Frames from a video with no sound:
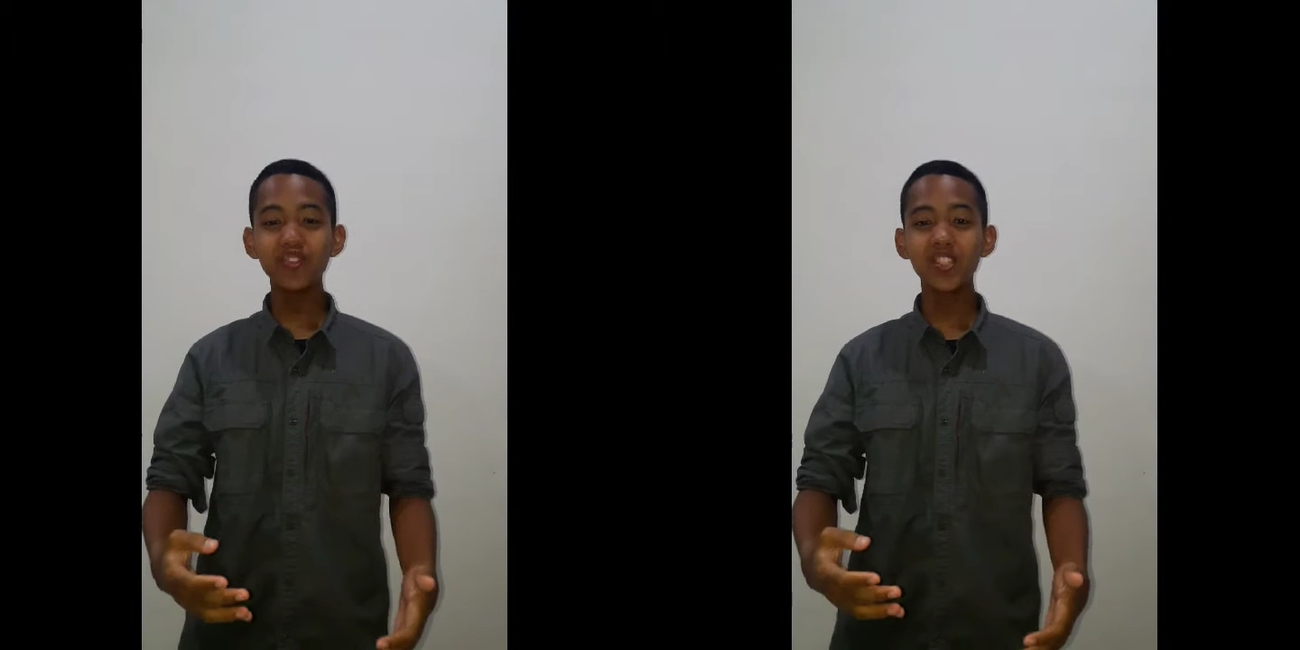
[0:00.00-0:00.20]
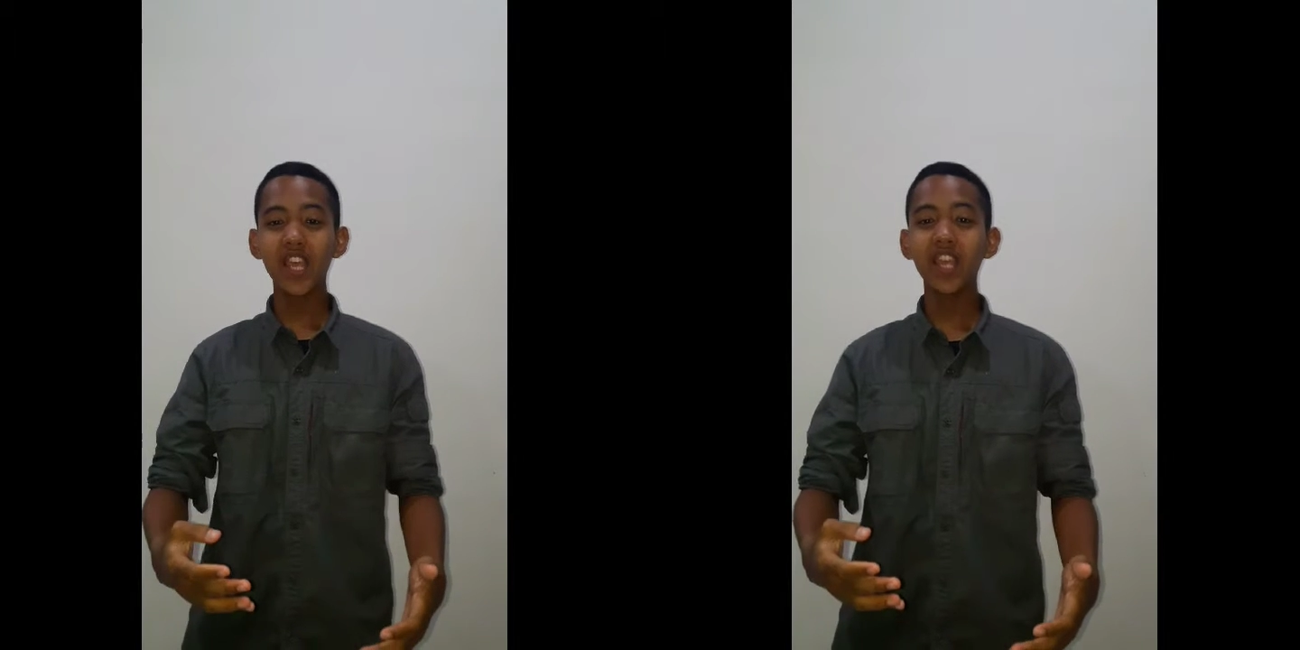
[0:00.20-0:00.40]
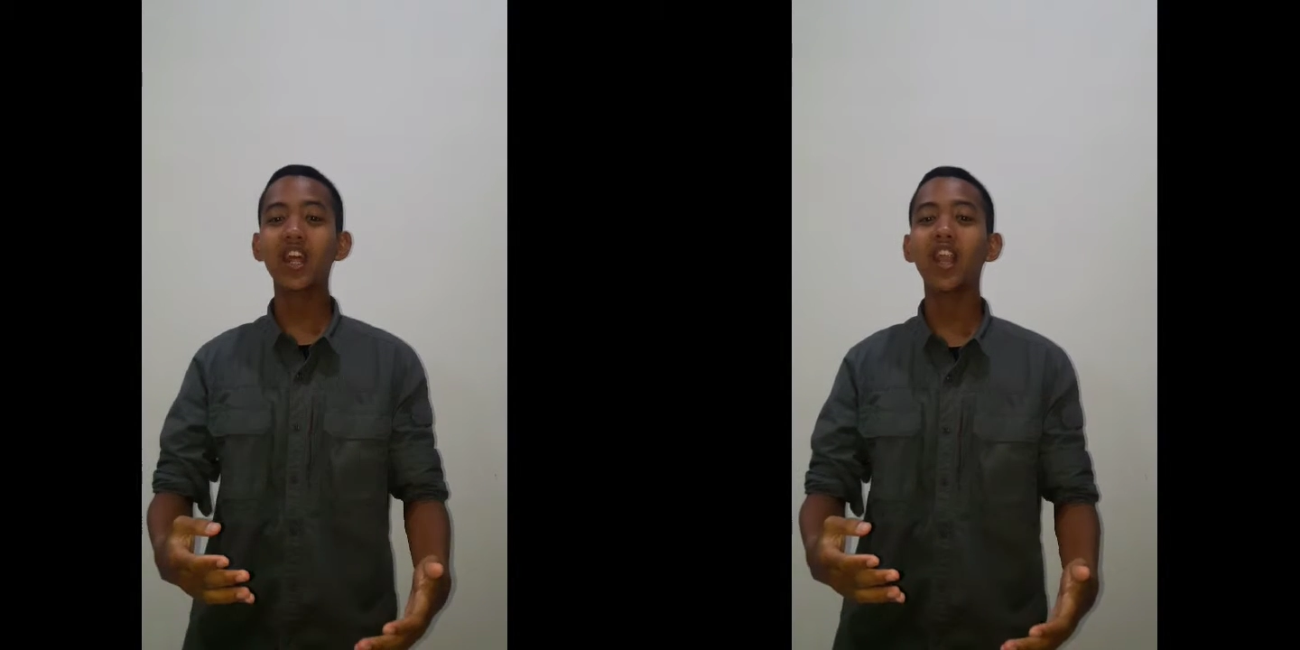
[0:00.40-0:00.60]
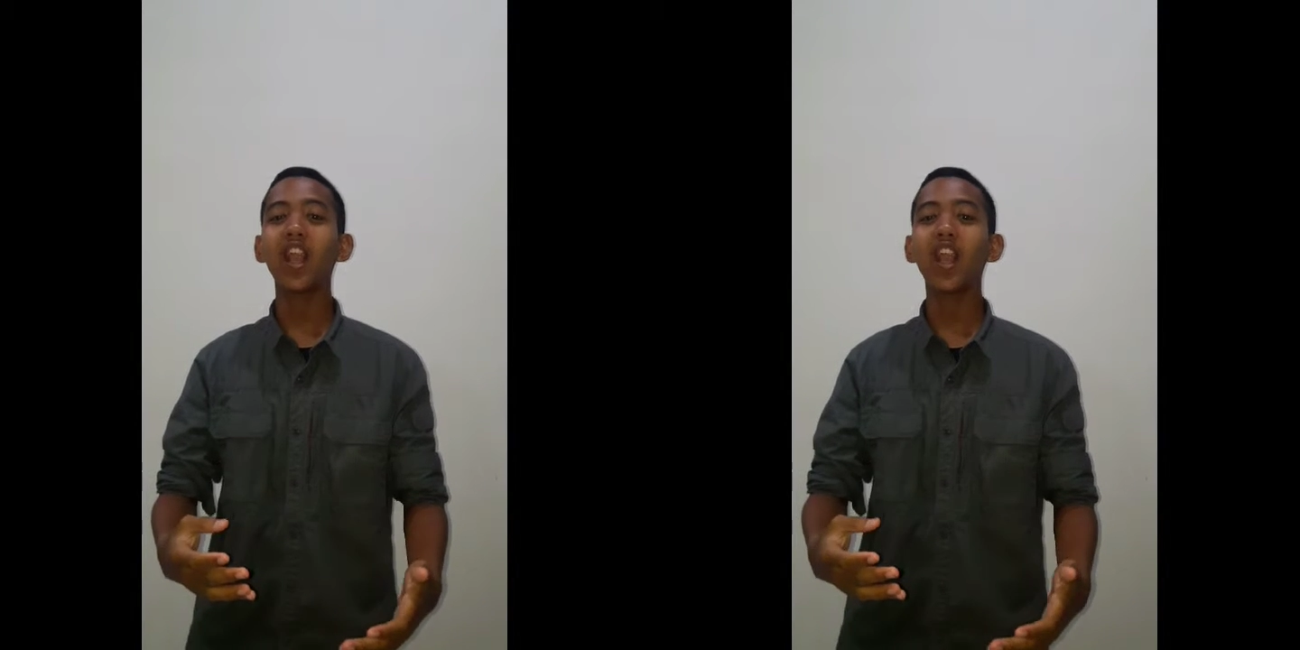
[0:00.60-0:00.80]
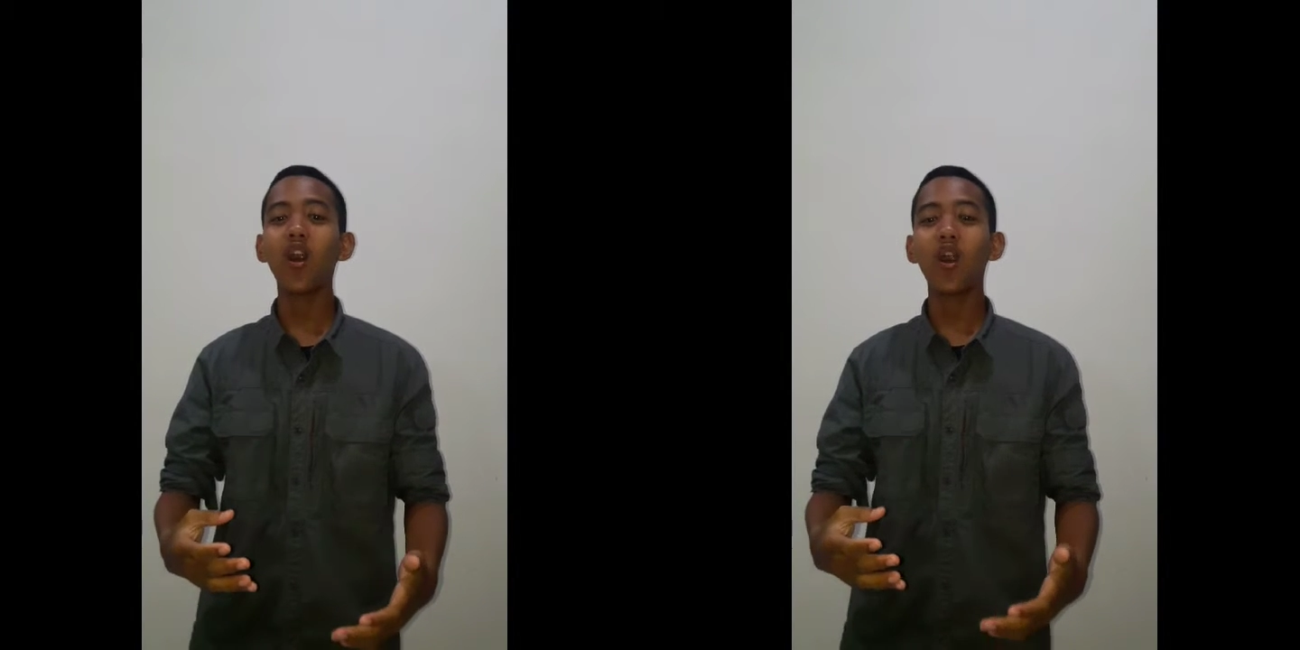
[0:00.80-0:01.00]

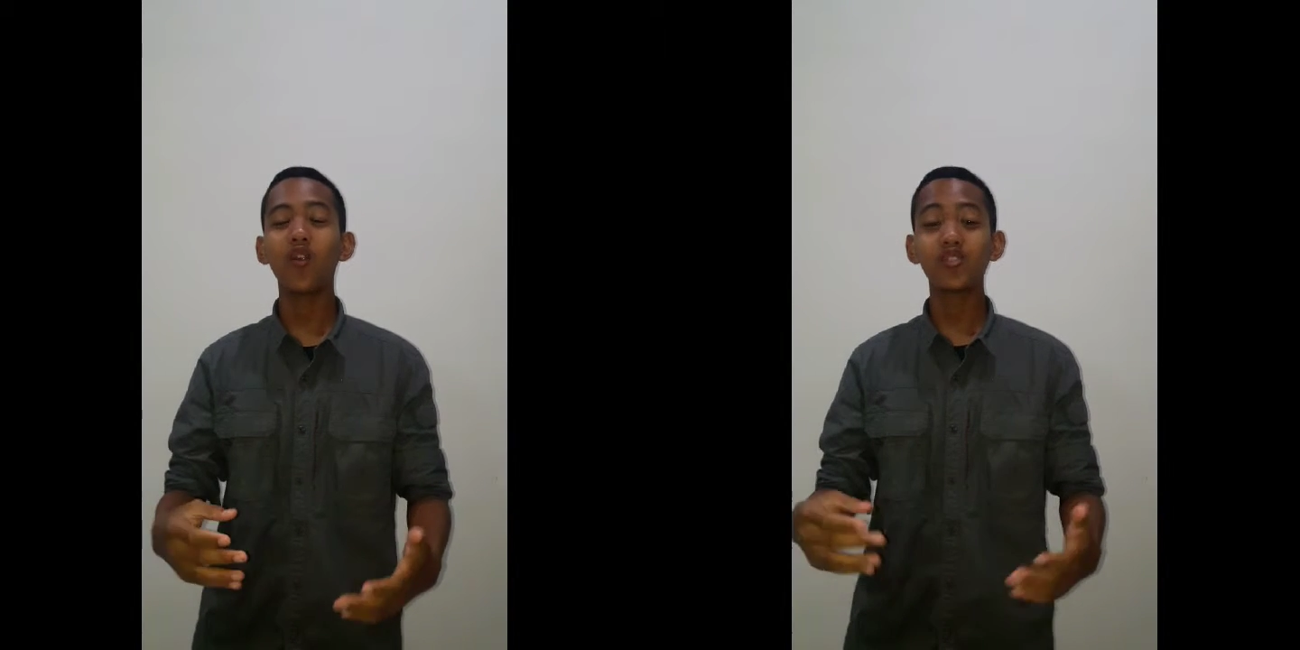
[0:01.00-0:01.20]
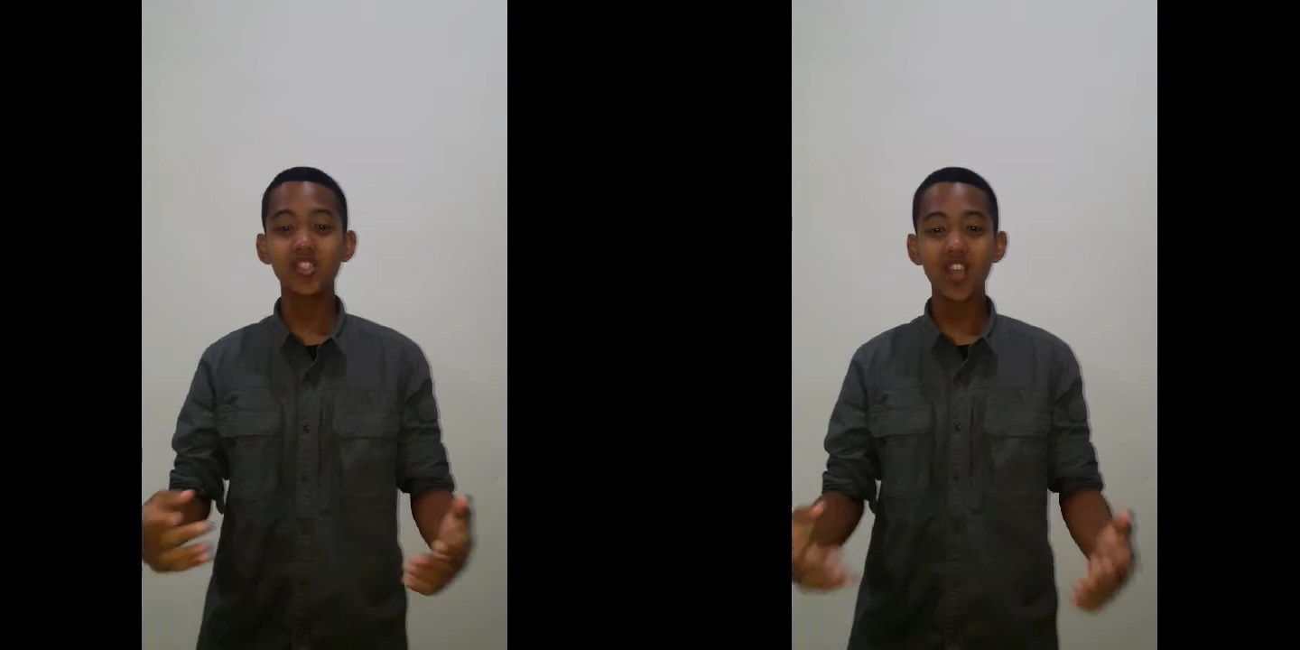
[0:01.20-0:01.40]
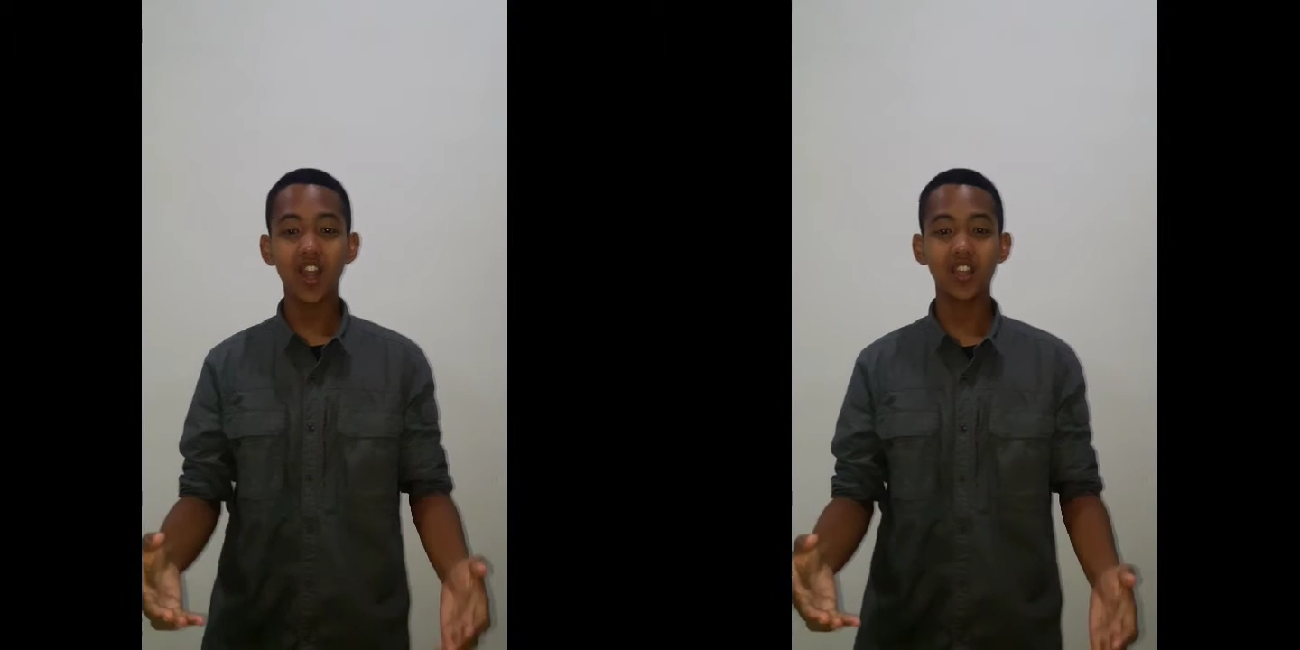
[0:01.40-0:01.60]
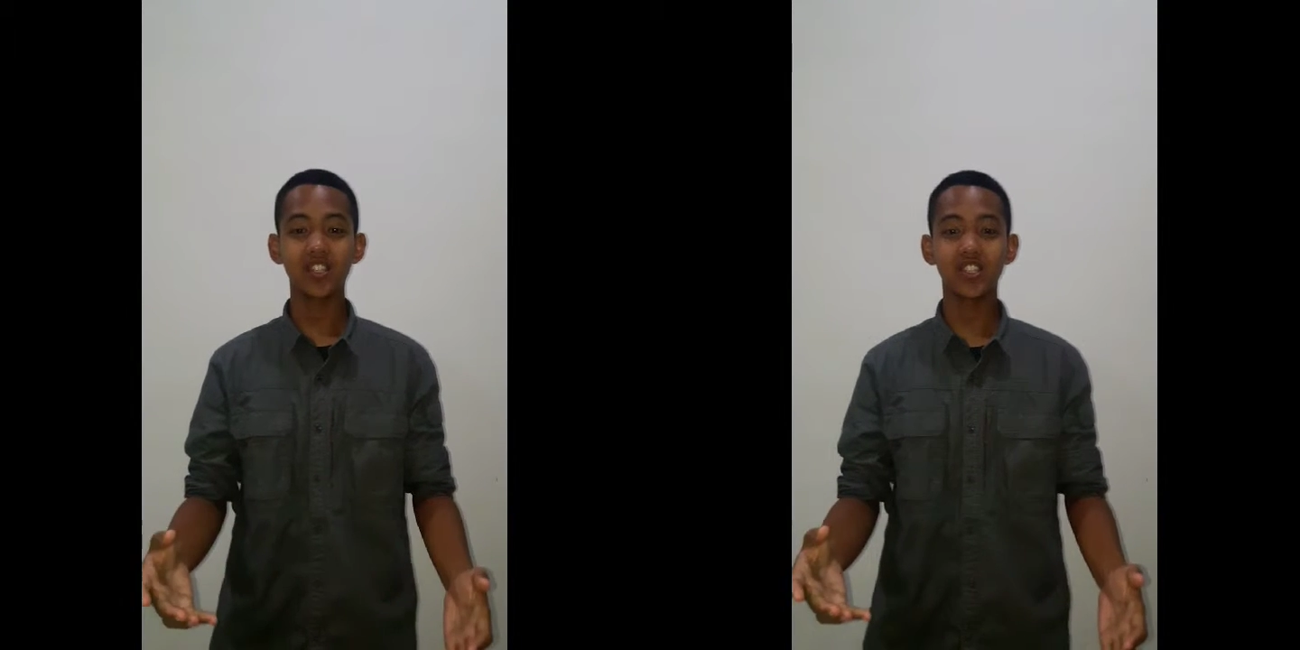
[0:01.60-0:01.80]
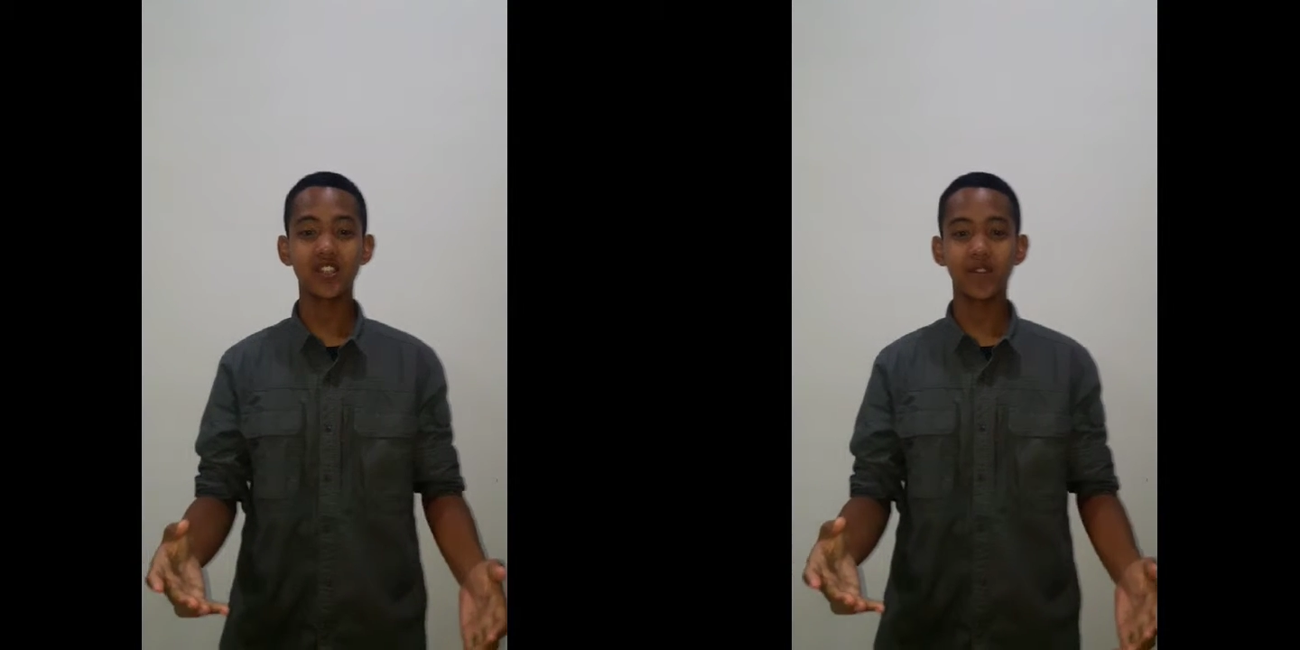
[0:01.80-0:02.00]
cycle of
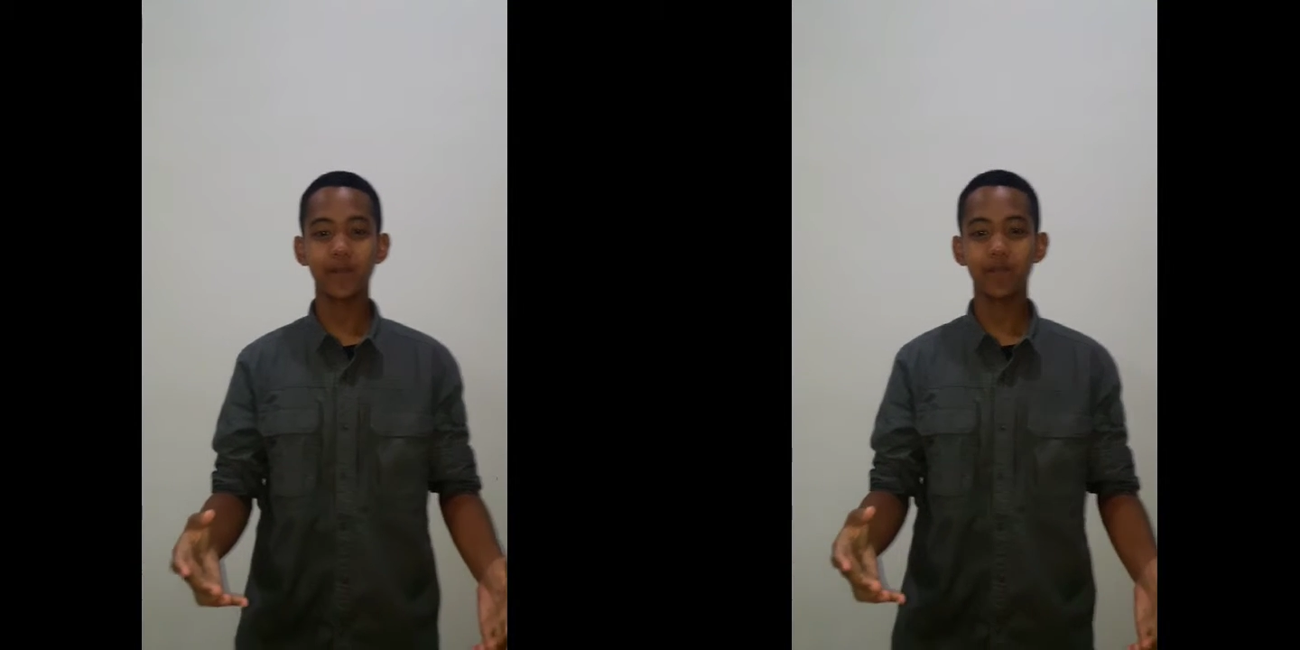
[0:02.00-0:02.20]
stars.